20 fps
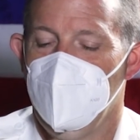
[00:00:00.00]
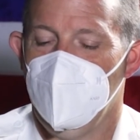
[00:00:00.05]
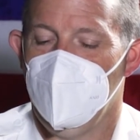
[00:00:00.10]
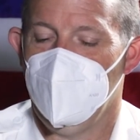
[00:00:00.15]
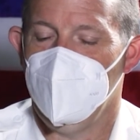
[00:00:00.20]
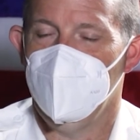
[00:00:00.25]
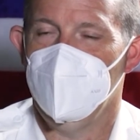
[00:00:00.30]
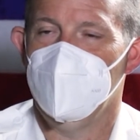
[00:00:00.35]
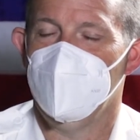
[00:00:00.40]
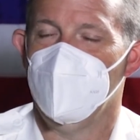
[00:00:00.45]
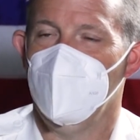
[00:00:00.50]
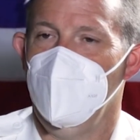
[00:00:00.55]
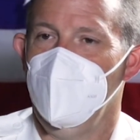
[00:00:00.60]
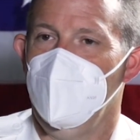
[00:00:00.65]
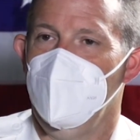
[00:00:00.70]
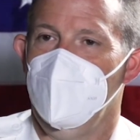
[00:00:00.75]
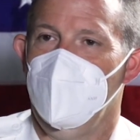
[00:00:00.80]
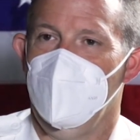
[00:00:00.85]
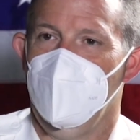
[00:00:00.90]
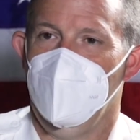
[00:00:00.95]
on the
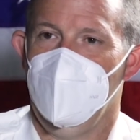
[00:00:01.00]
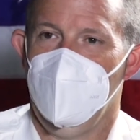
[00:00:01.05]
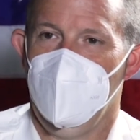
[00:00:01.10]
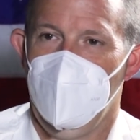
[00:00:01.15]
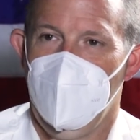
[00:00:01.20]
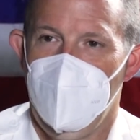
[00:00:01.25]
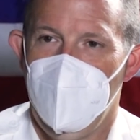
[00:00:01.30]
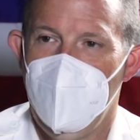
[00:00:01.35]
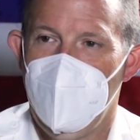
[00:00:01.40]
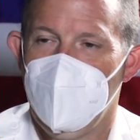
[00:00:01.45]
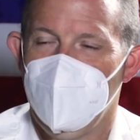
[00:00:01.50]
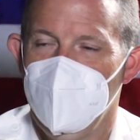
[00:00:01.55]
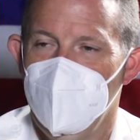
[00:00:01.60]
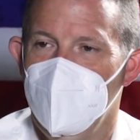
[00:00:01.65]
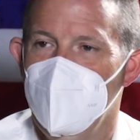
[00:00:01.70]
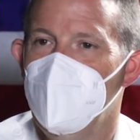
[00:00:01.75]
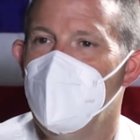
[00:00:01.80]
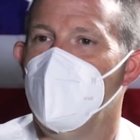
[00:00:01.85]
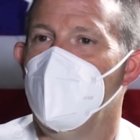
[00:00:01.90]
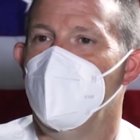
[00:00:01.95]
street, out
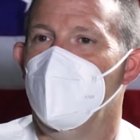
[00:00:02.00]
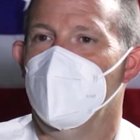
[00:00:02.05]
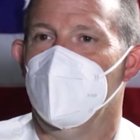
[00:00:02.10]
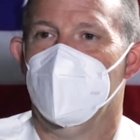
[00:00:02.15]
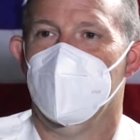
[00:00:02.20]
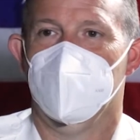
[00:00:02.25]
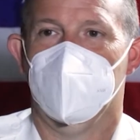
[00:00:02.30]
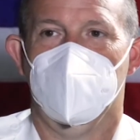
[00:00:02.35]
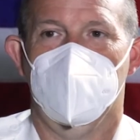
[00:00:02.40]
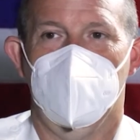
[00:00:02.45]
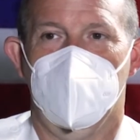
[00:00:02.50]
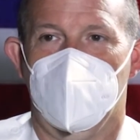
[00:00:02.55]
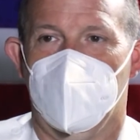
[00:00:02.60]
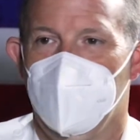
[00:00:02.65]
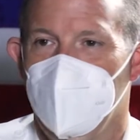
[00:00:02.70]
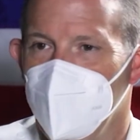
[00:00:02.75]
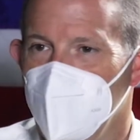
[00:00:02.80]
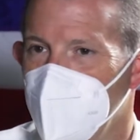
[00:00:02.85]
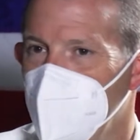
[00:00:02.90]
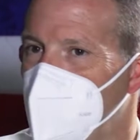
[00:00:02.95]
in the public,
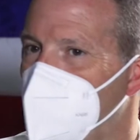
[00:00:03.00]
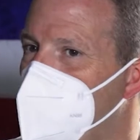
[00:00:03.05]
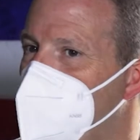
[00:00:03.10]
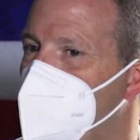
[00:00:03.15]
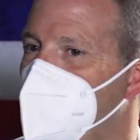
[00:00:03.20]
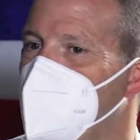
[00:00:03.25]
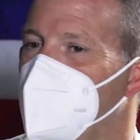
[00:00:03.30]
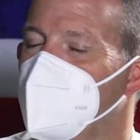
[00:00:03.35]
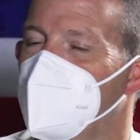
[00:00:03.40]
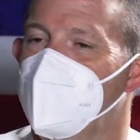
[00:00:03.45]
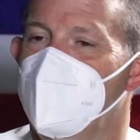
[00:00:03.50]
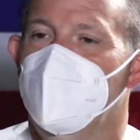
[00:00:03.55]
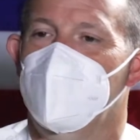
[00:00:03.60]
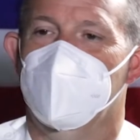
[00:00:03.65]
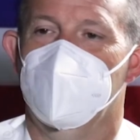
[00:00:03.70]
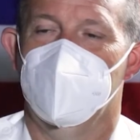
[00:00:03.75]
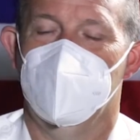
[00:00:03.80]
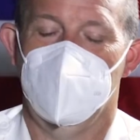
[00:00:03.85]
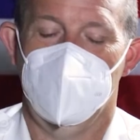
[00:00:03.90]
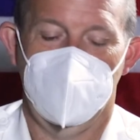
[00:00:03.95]
on calls,
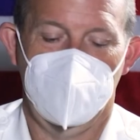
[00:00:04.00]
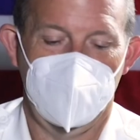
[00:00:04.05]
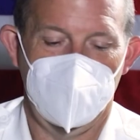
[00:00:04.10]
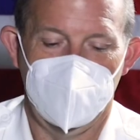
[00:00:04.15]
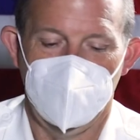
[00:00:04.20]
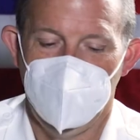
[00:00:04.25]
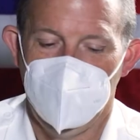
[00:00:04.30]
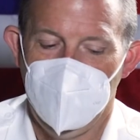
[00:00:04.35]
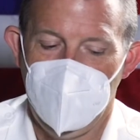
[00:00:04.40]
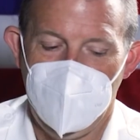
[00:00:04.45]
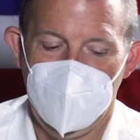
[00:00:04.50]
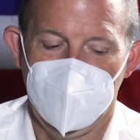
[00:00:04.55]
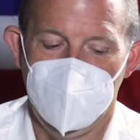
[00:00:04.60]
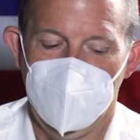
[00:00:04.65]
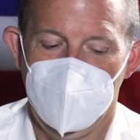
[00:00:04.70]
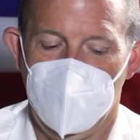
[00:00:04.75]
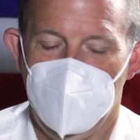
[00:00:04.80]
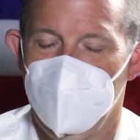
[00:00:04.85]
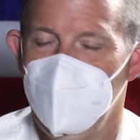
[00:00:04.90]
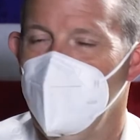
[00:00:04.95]
out
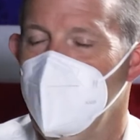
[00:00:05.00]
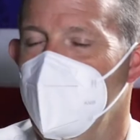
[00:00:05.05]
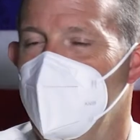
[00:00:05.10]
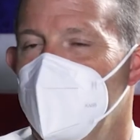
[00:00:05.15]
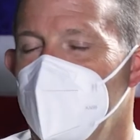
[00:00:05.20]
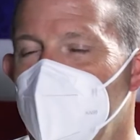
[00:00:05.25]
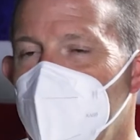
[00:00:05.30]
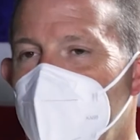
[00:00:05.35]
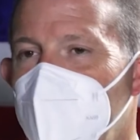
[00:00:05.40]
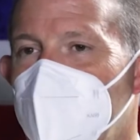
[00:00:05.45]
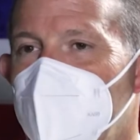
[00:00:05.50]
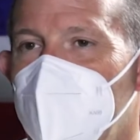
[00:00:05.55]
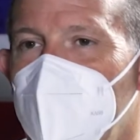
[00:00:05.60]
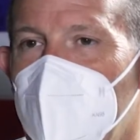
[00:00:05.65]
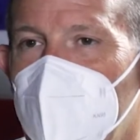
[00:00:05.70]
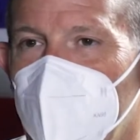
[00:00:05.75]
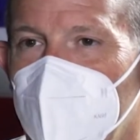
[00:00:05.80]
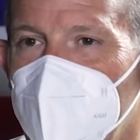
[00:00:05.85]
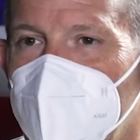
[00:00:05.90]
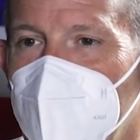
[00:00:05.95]
in public education,
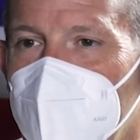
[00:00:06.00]
outreach